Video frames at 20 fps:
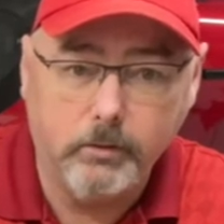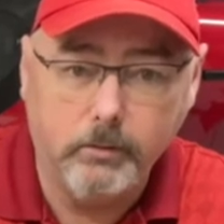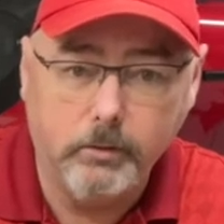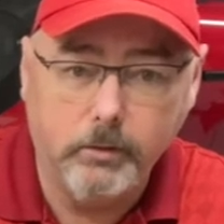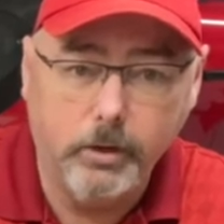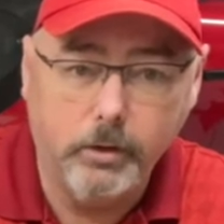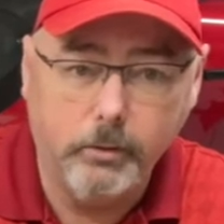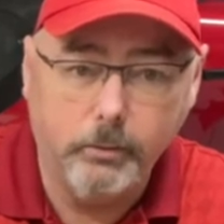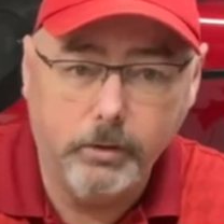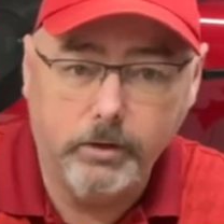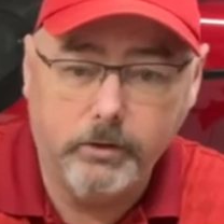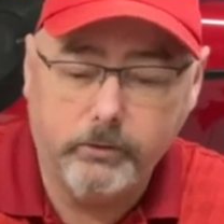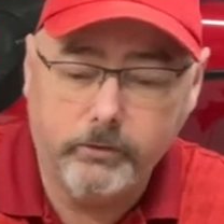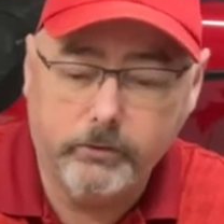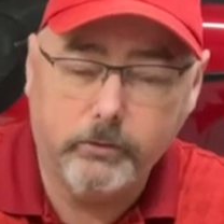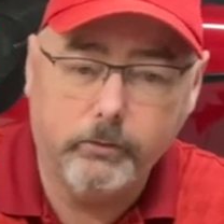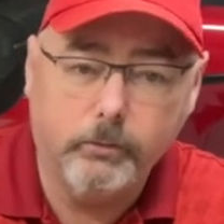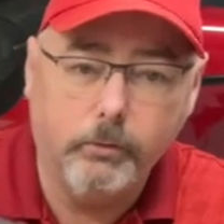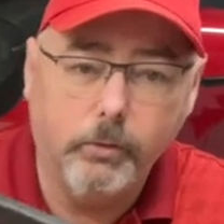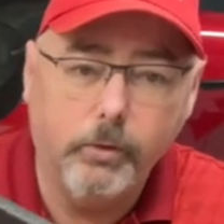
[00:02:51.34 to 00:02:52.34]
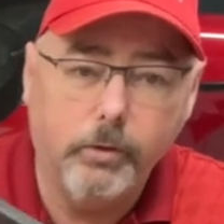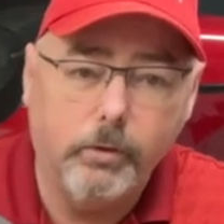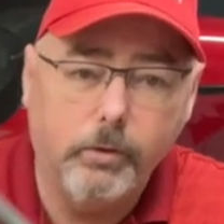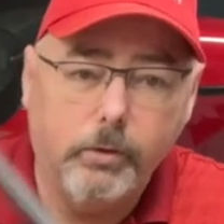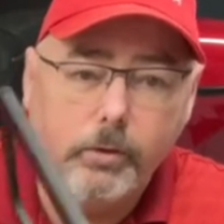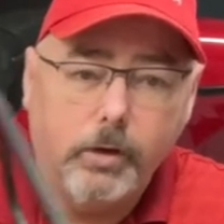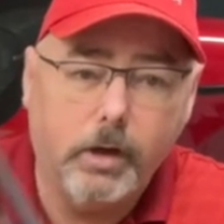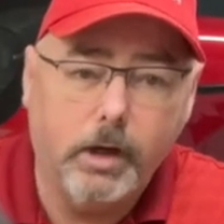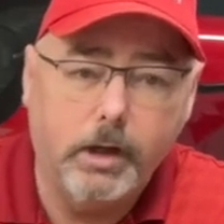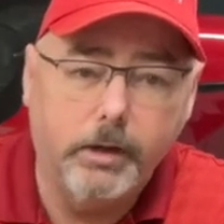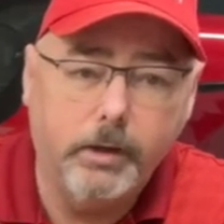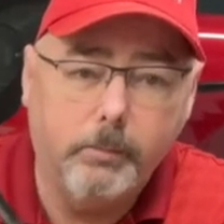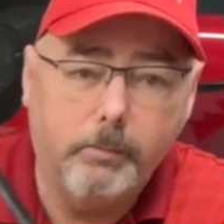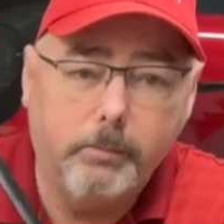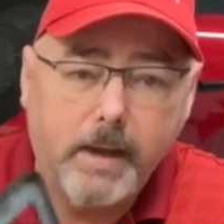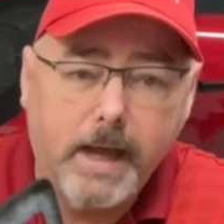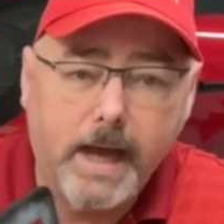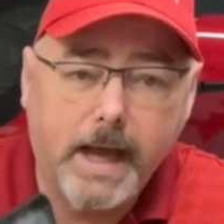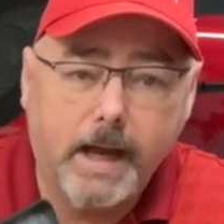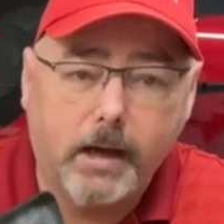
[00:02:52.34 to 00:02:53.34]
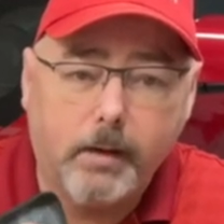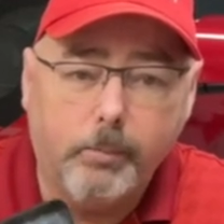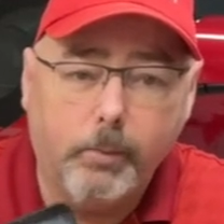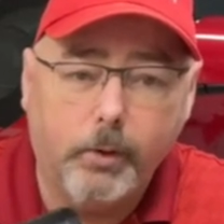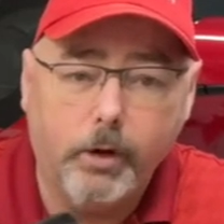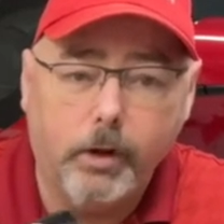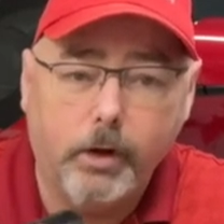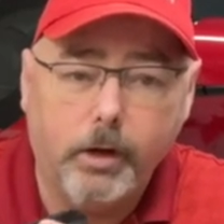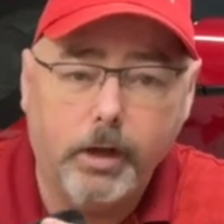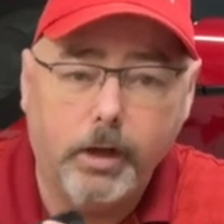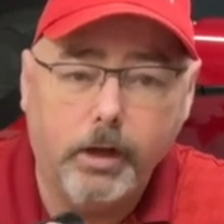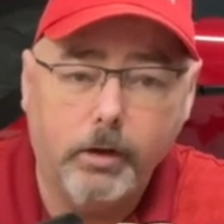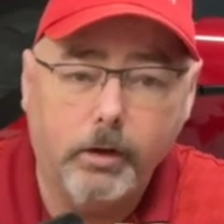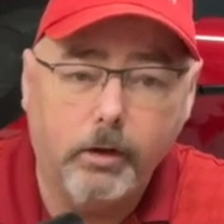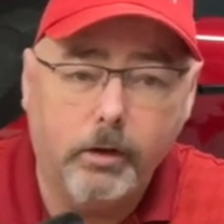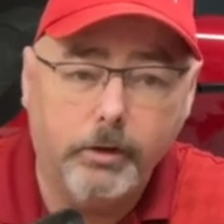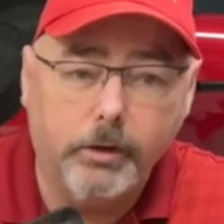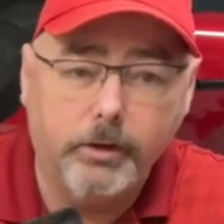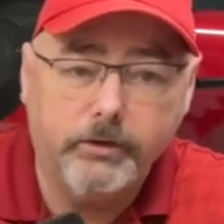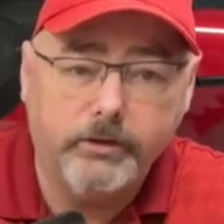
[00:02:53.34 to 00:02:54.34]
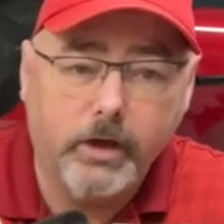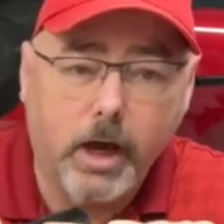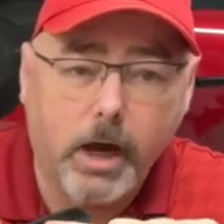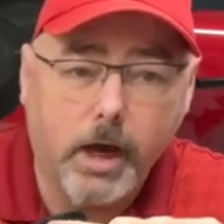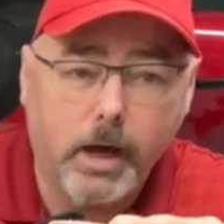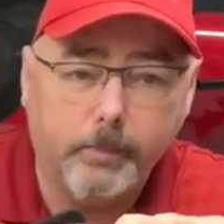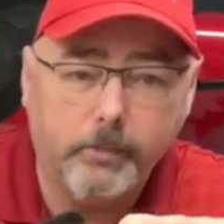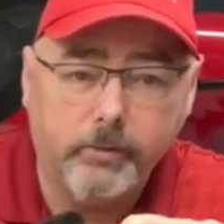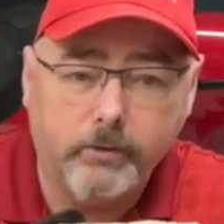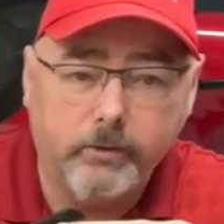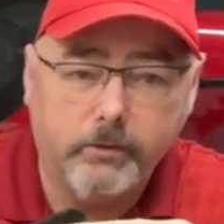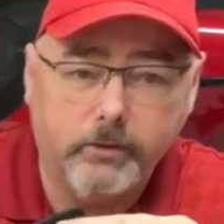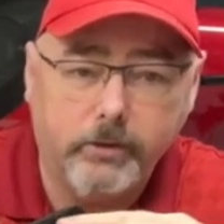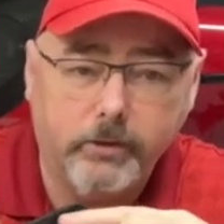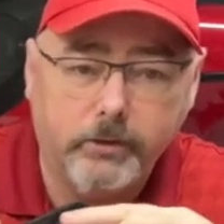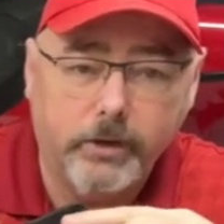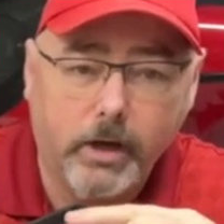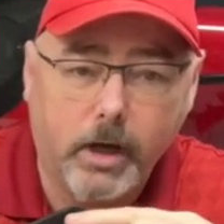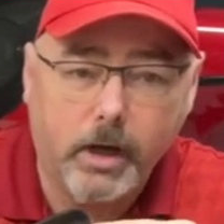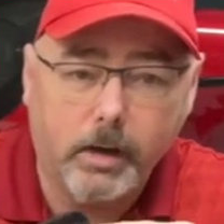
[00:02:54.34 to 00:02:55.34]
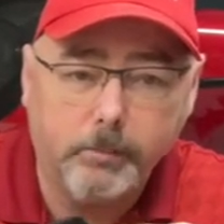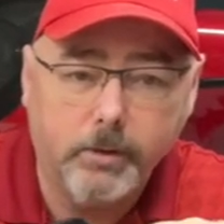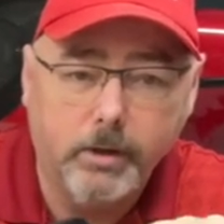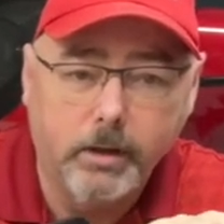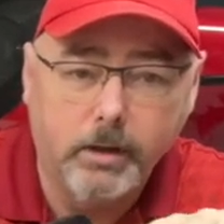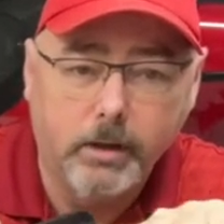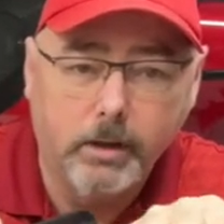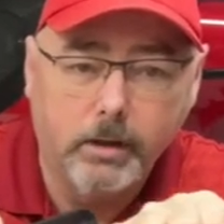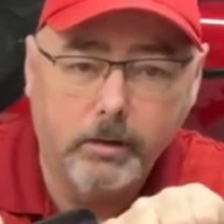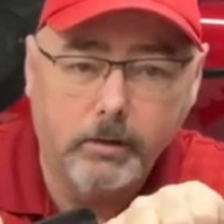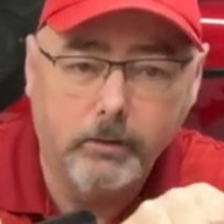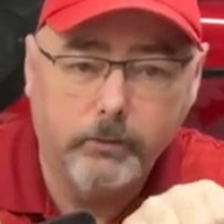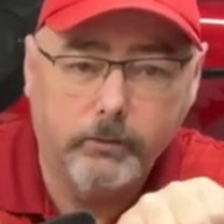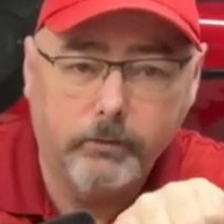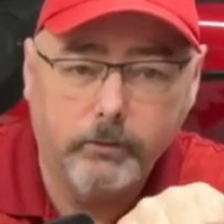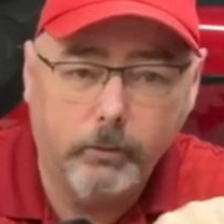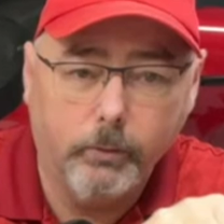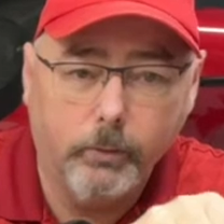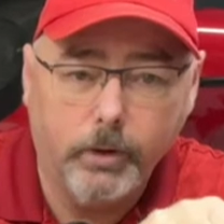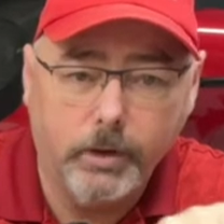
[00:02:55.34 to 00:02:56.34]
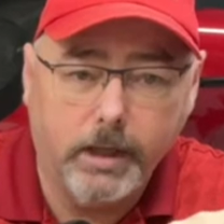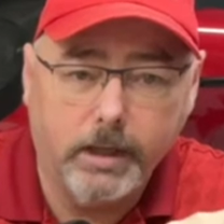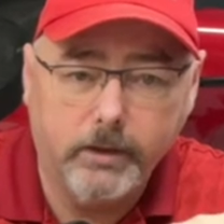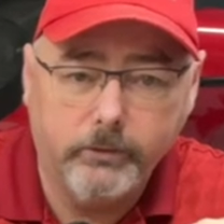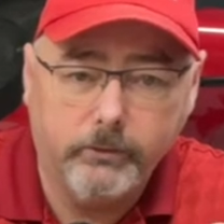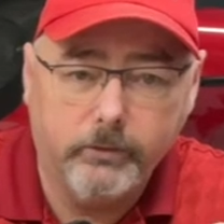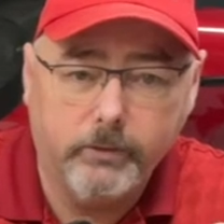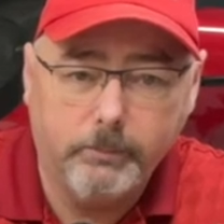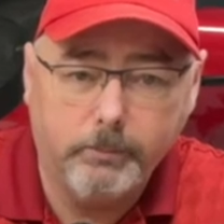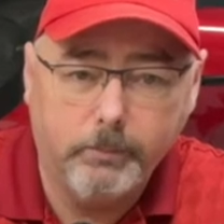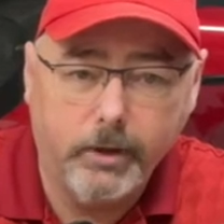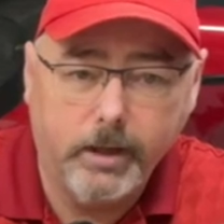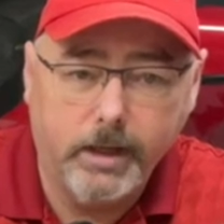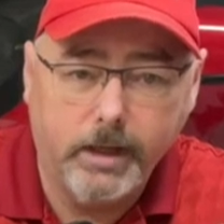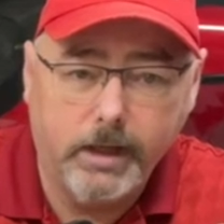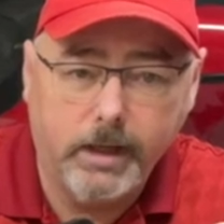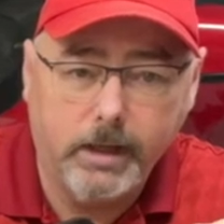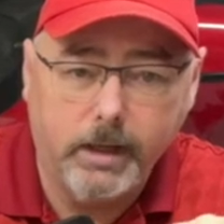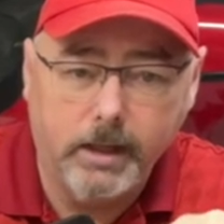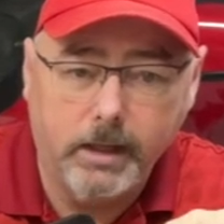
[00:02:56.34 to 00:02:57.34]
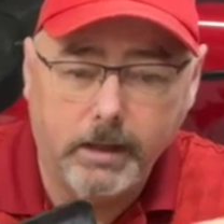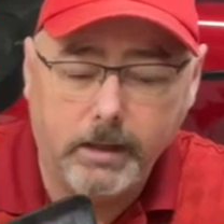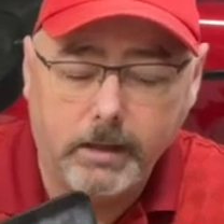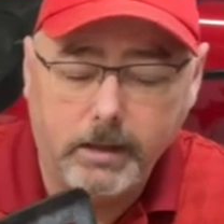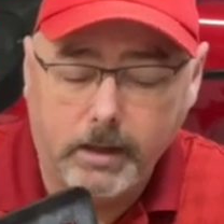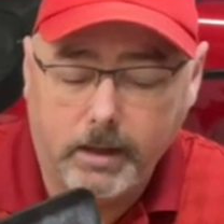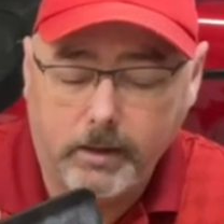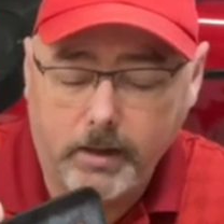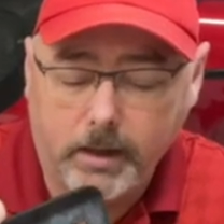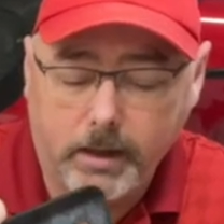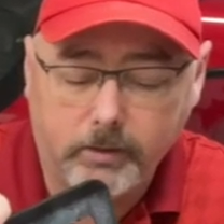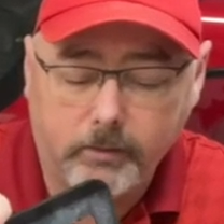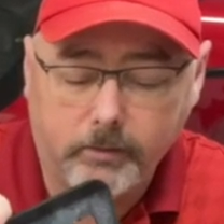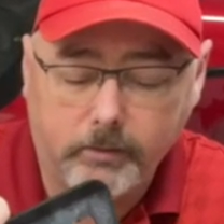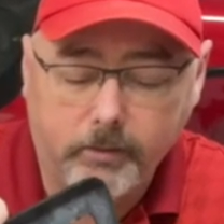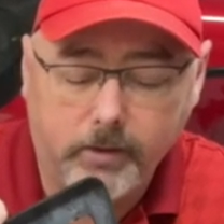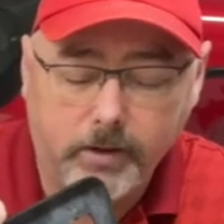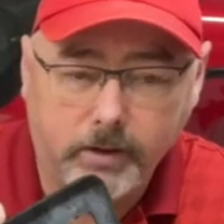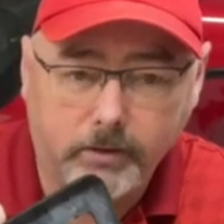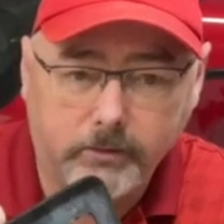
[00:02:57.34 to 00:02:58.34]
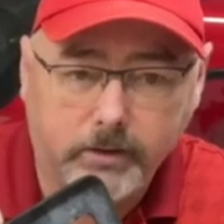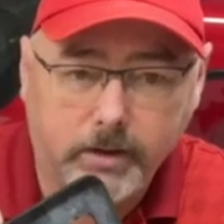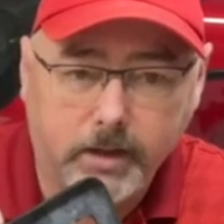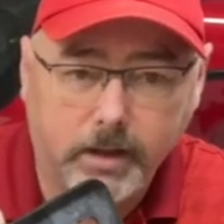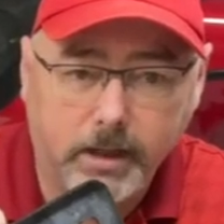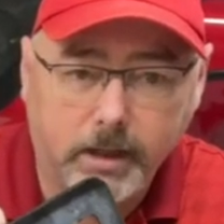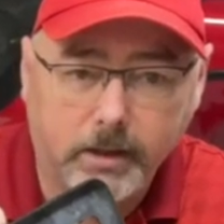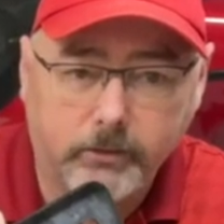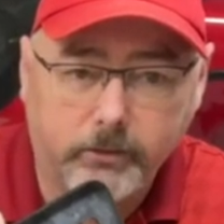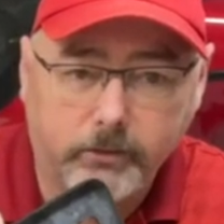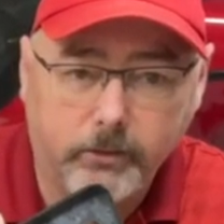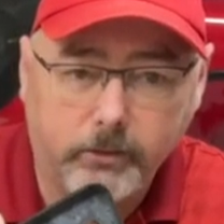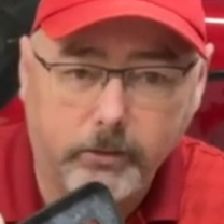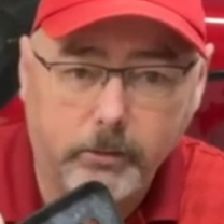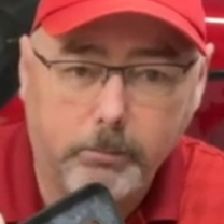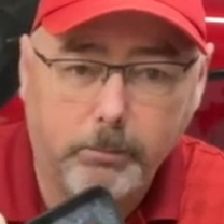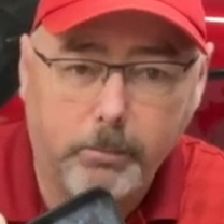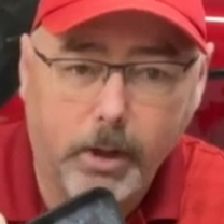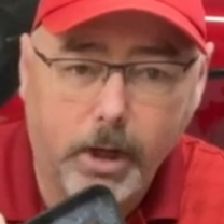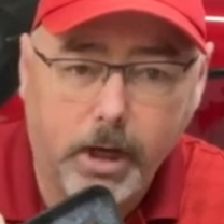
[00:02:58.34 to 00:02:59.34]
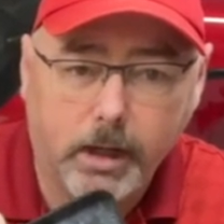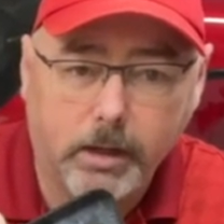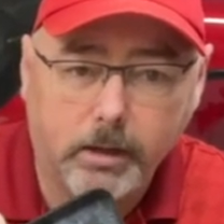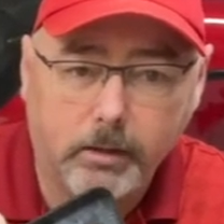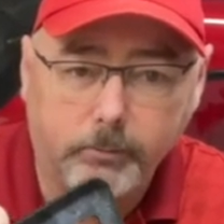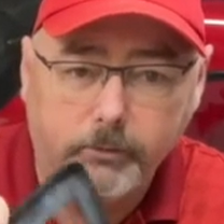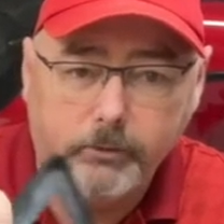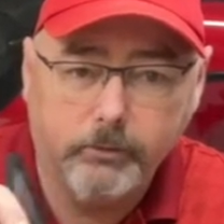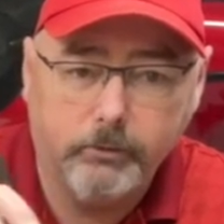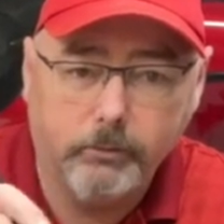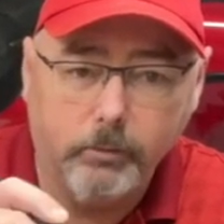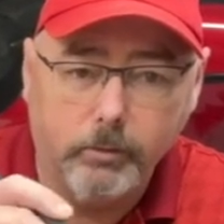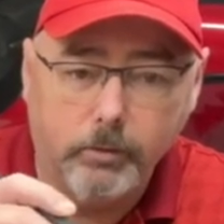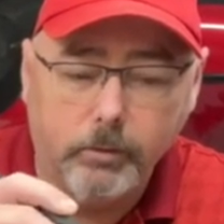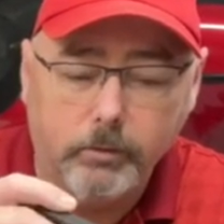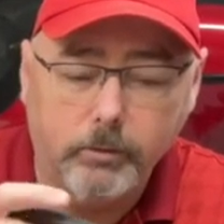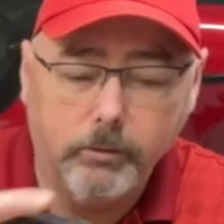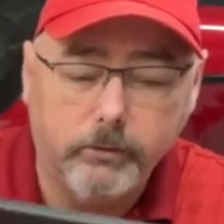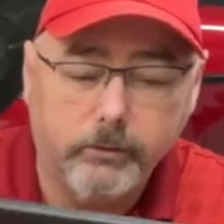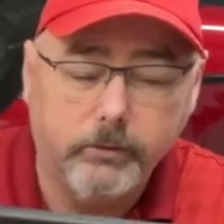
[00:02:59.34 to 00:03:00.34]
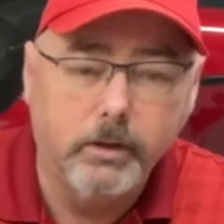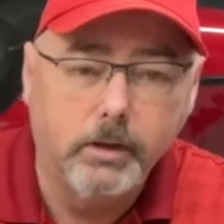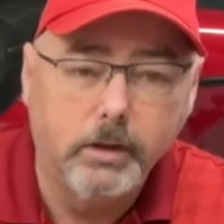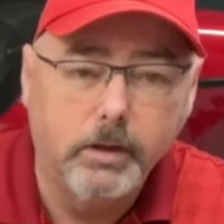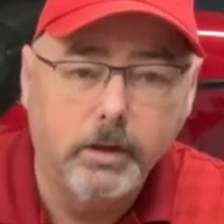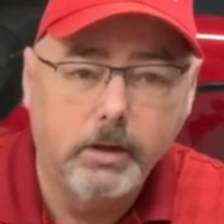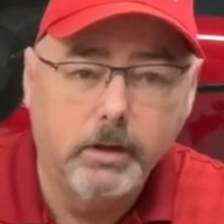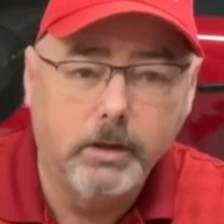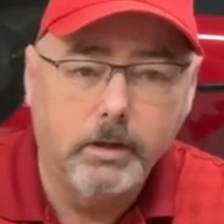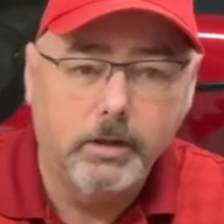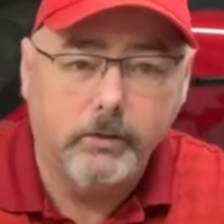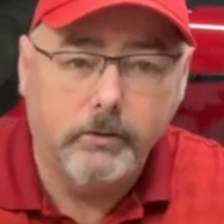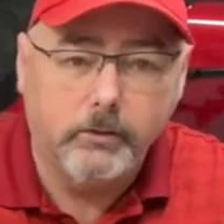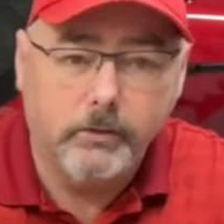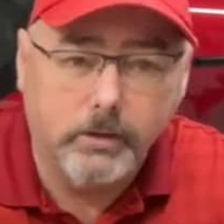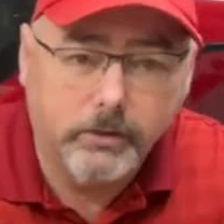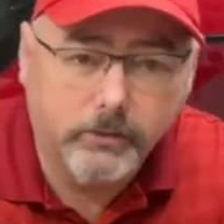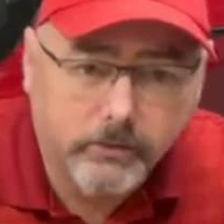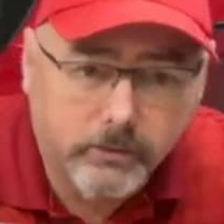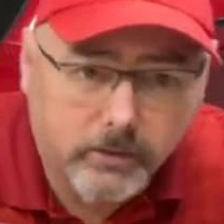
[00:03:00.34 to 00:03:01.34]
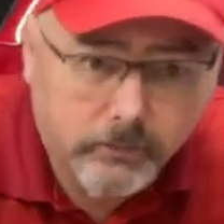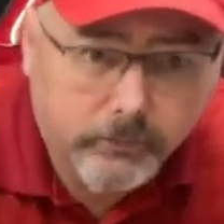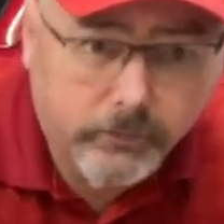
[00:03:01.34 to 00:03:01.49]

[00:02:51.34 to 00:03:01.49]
You would screw on the back part here on the top. This is the top. You screw the license plate in, and then this connects to the bottom screws. So let's see if